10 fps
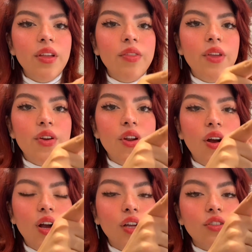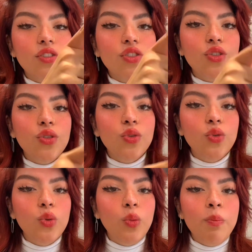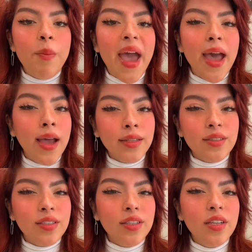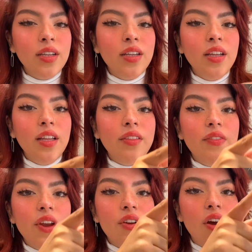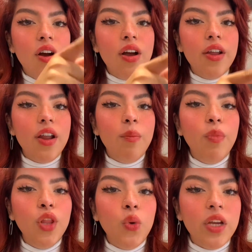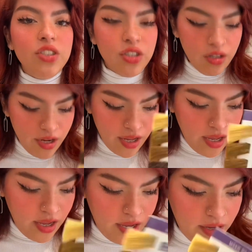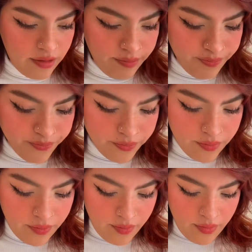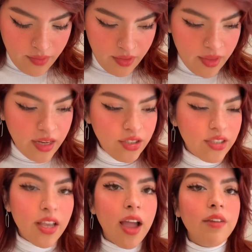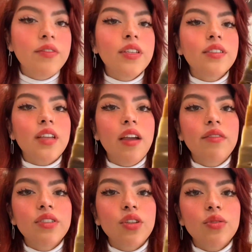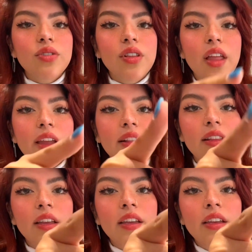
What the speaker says: They're not too matte. They're not bluish looking. They just have this ever so slightly